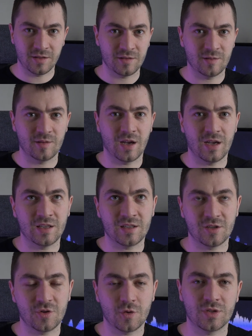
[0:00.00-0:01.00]
And
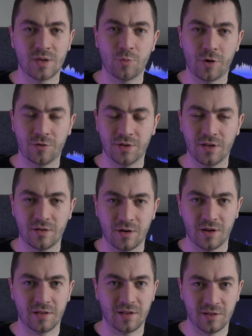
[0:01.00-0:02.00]
as I saw somewhere on the
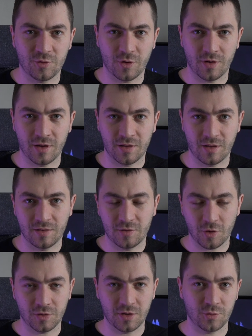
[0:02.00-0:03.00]
internet and, and I
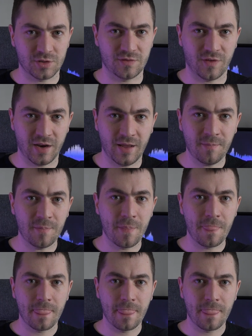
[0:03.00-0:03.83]
thought it was funny,